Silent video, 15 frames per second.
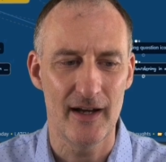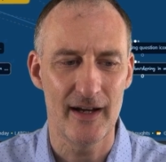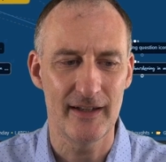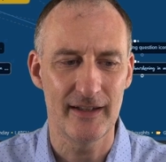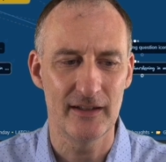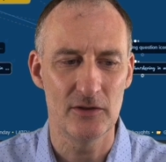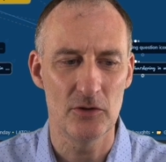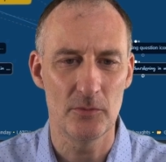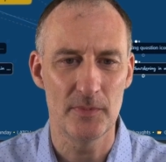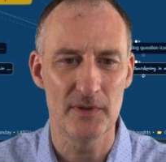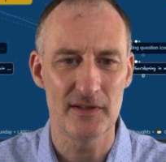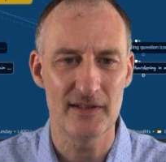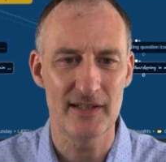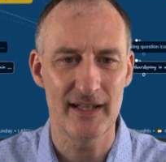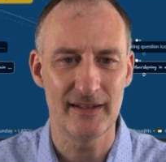I can
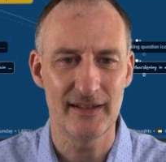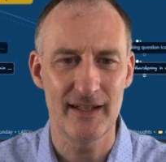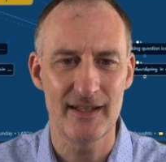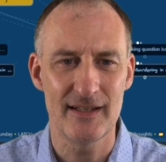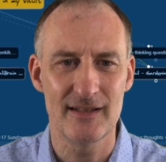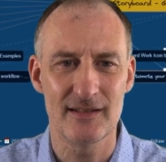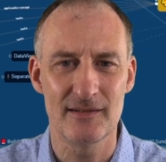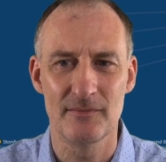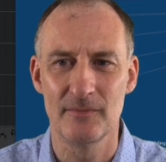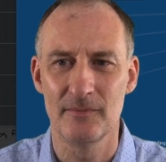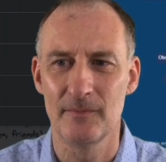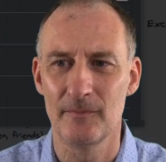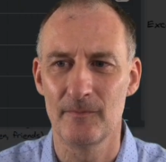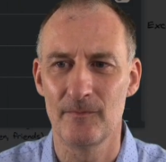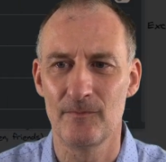open settings.
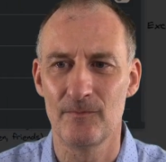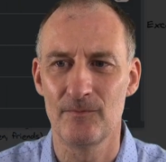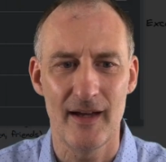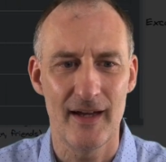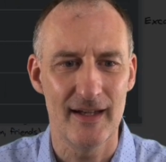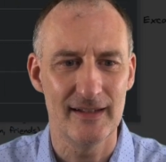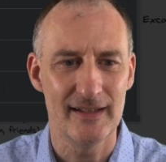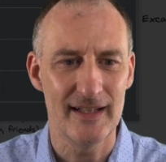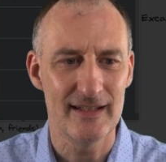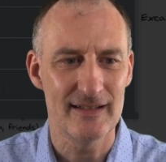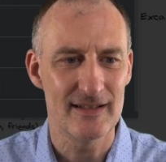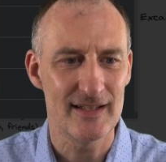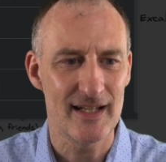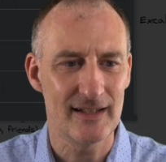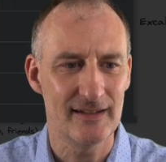And in
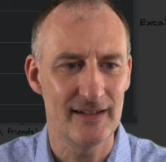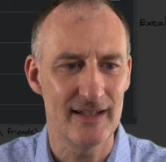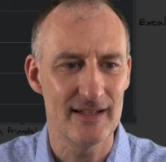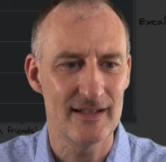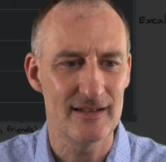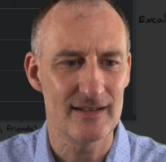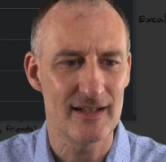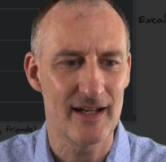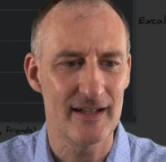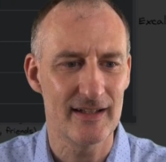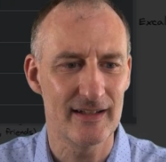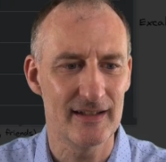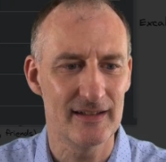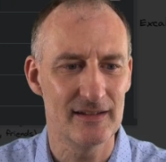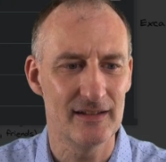settings, I
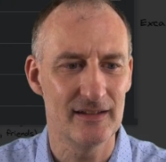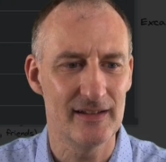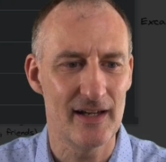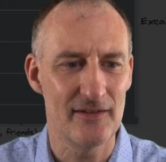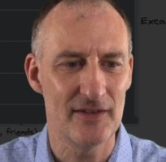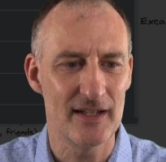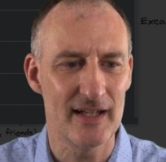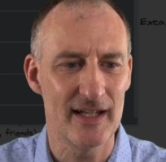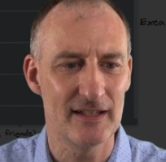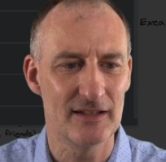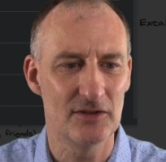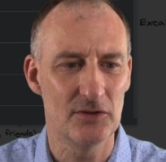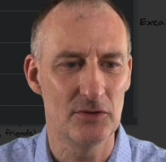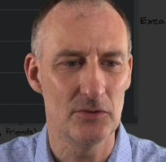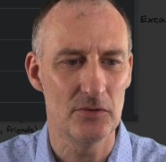can
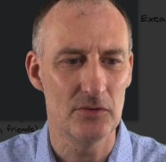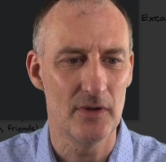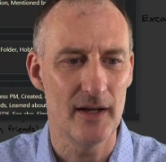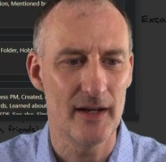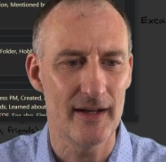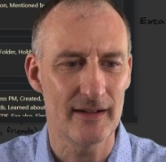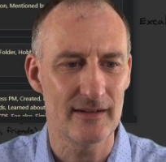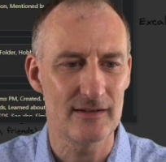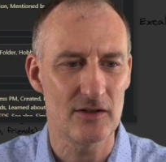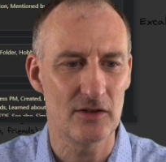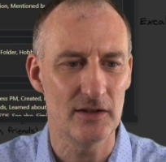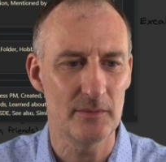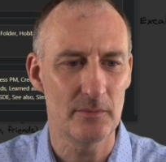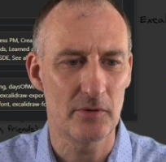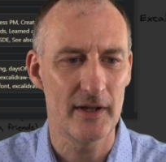navigate to
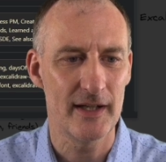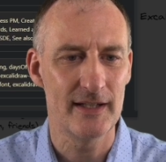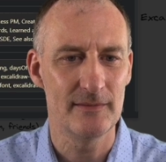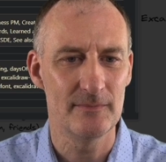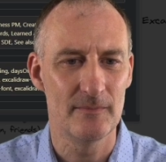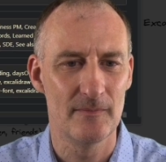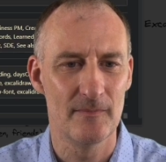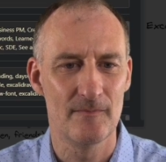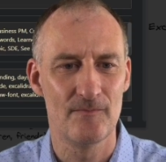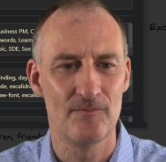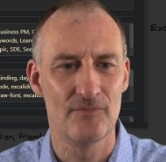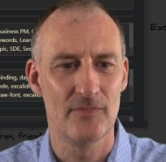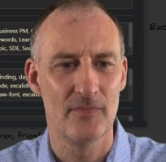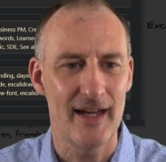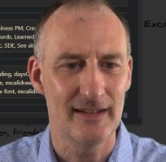Excalibrain.
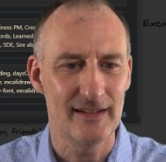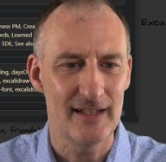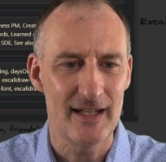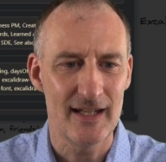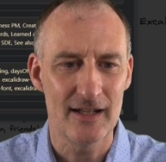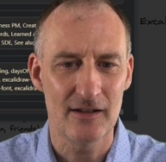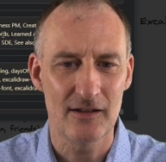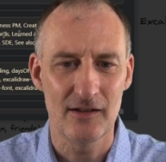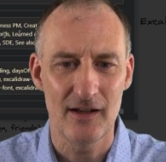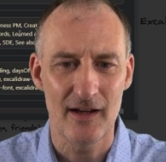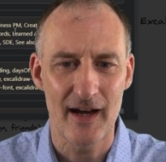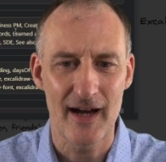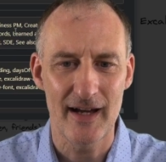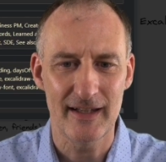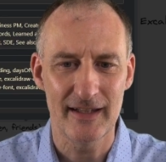And here
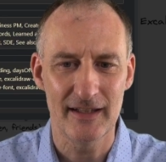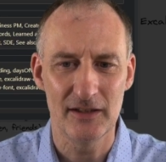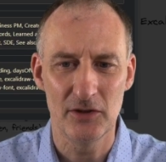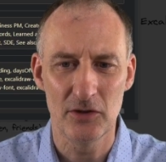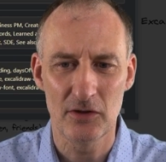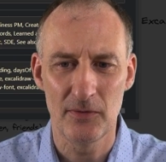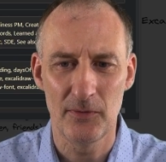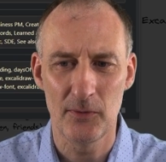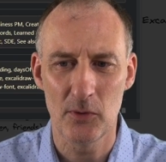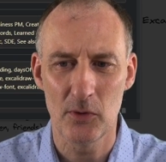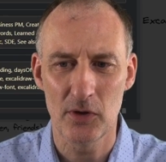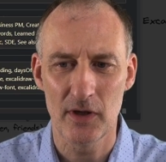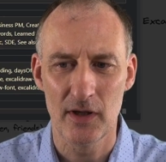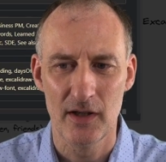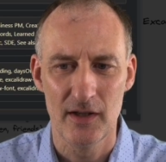I can look
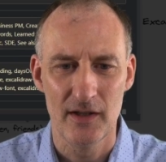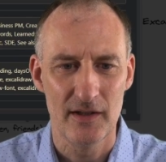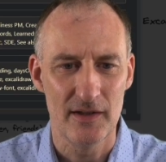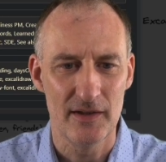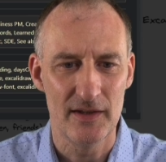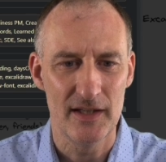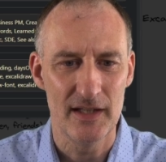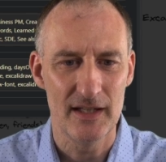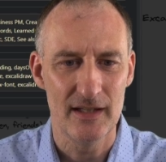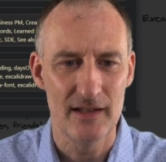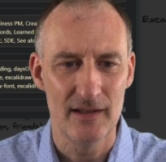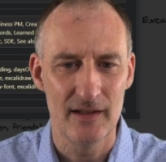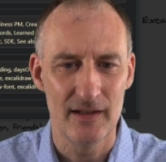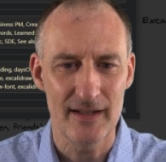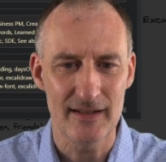for the
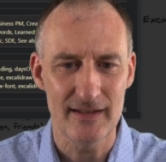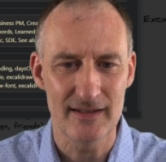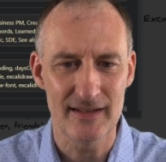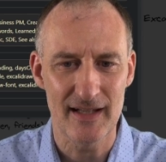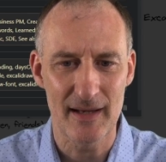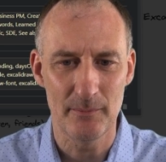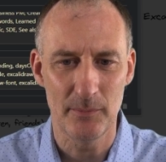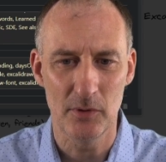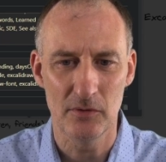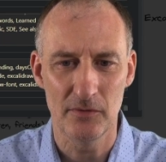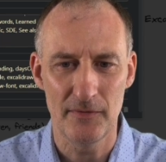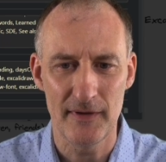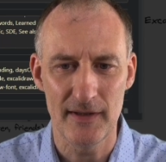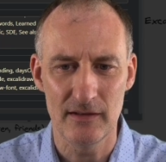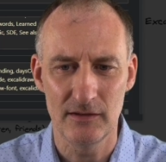example
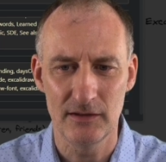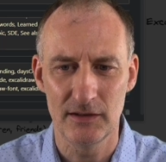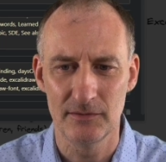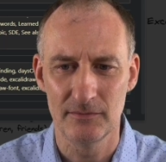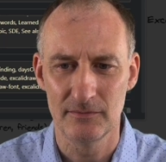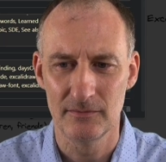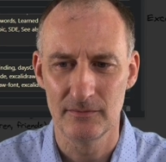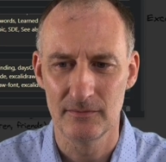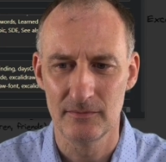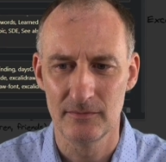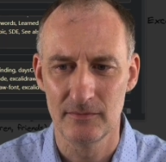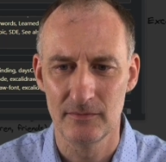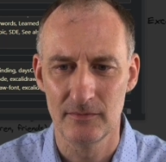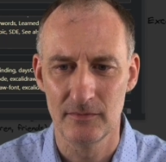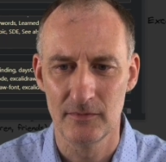field
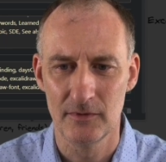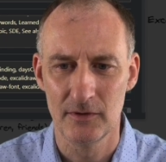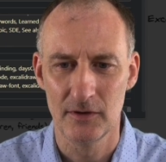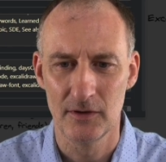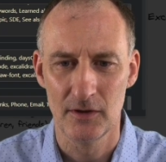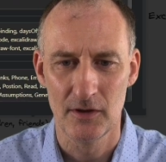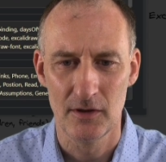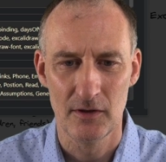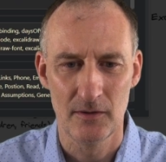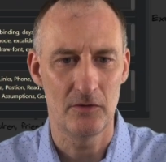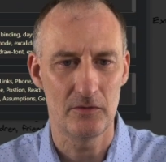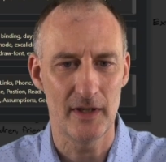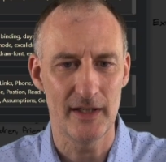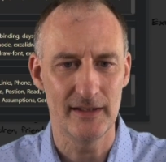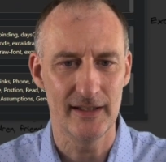
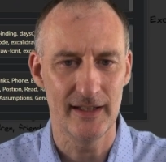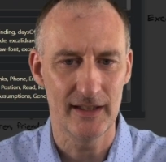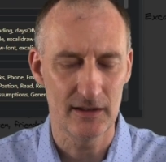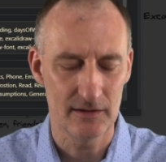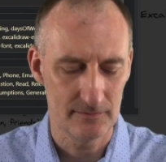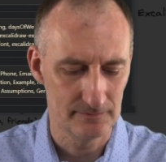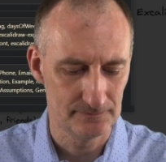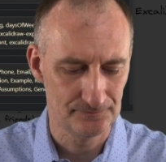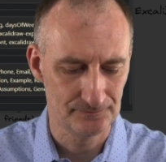right there.